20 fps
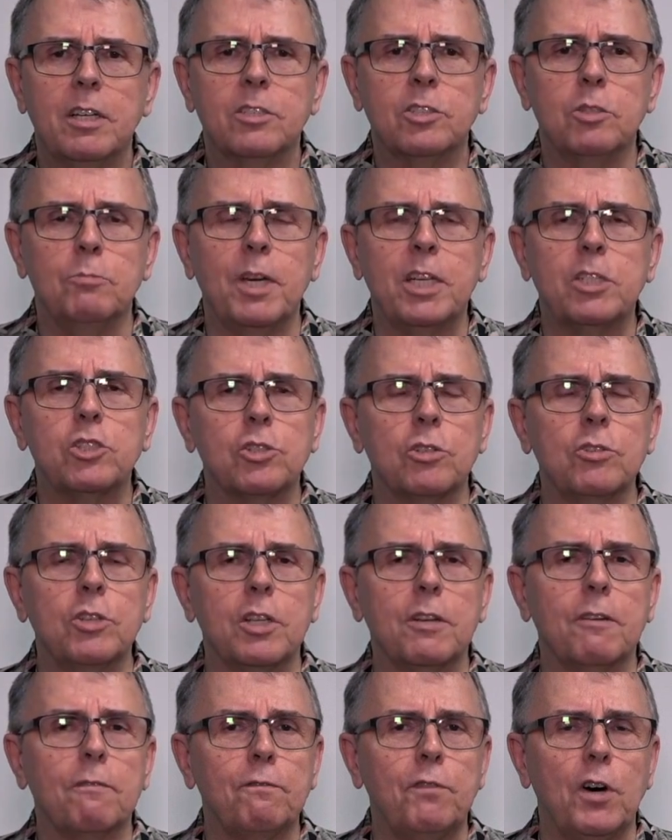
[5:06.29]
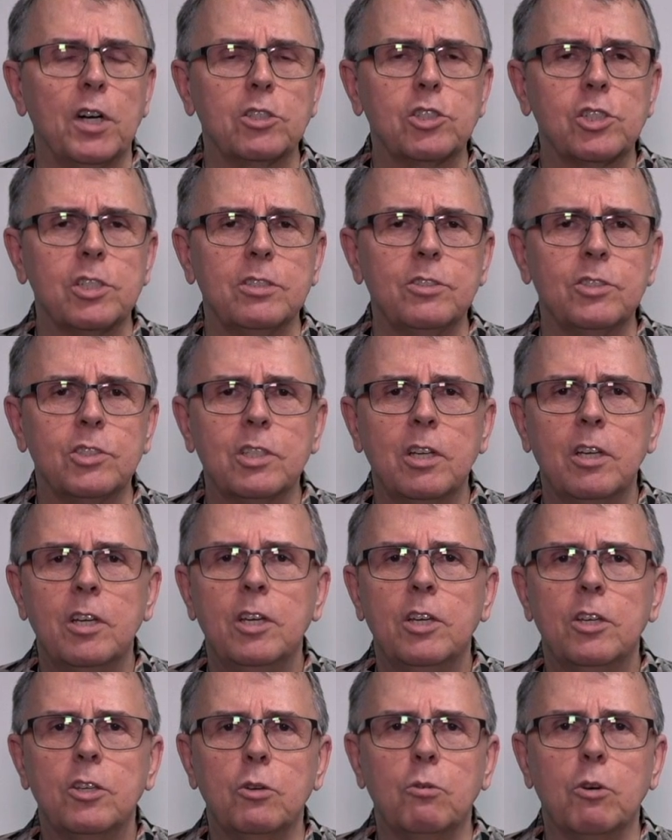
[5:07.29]
to make sure that it functions.
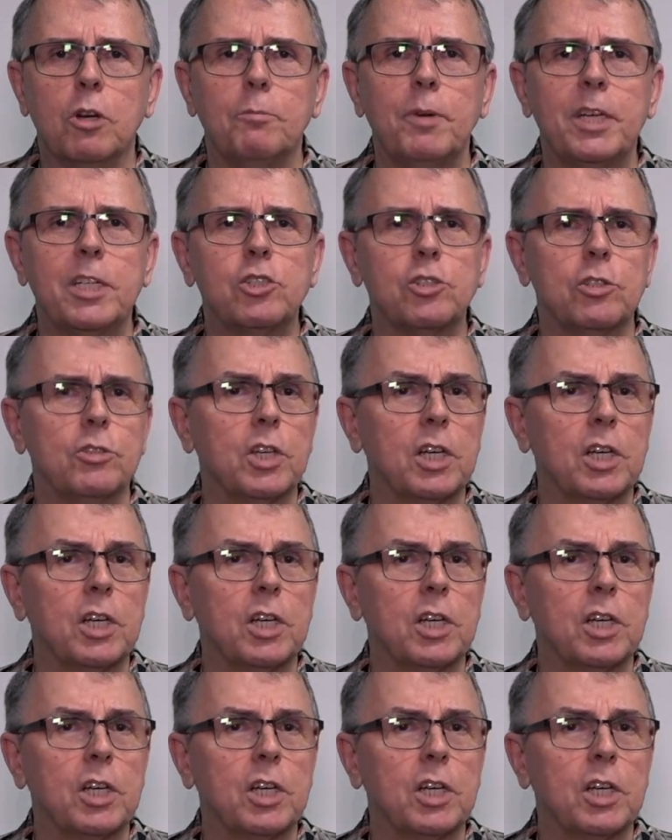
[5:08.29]
You want to make sure the